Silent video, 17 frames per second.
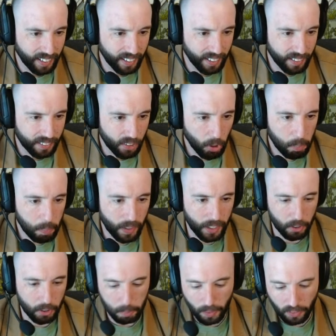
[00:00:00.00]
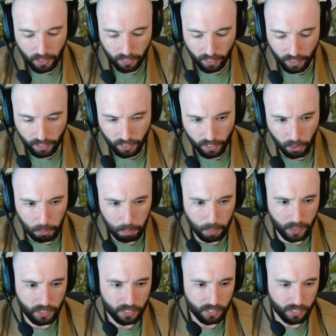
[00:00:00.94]
Nope, I spelled it wrong. Hold,
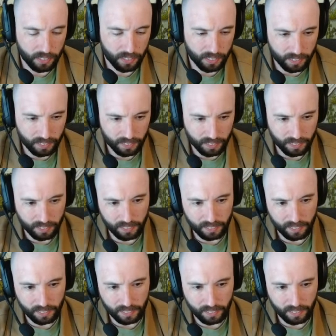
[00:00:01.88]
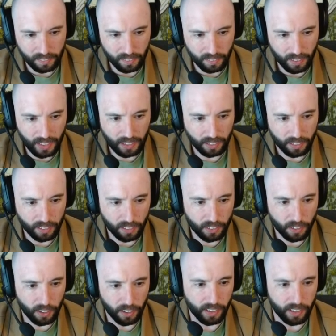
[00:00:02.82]
please.
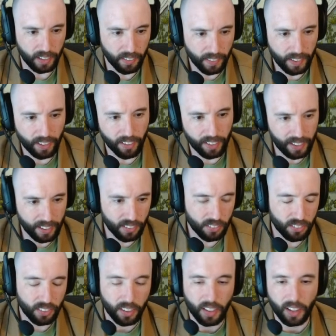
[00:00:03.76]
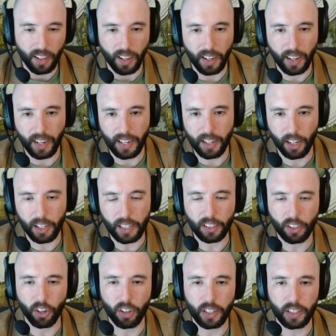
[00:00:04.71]
Incarnate. There it is.
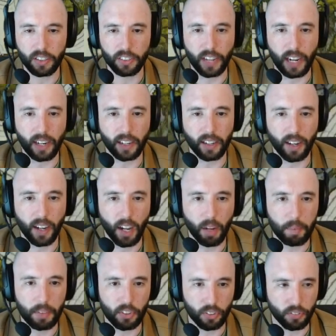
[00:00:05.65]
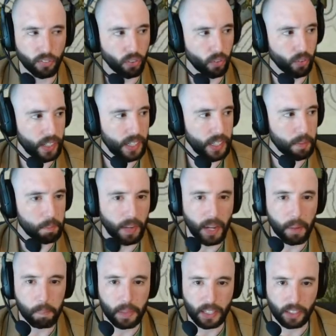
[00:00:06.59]
Incarnate.com. It's a free
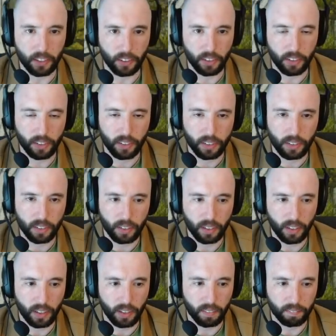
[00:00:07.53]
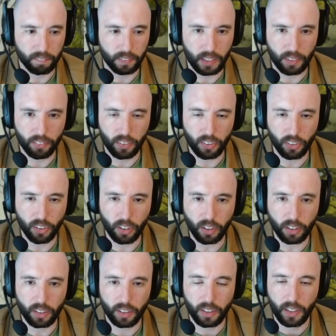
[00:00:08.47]
map maker. Give it a
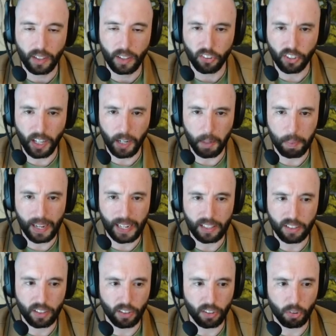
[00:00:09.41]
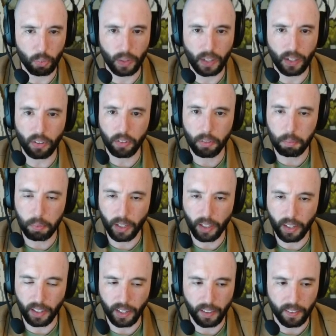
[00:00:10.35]
look. It's got a paid tier as well,
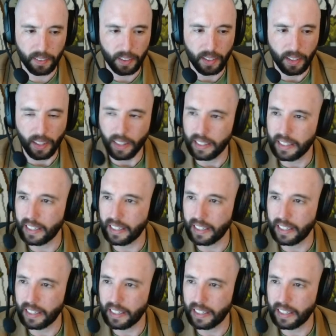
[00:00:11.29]
but you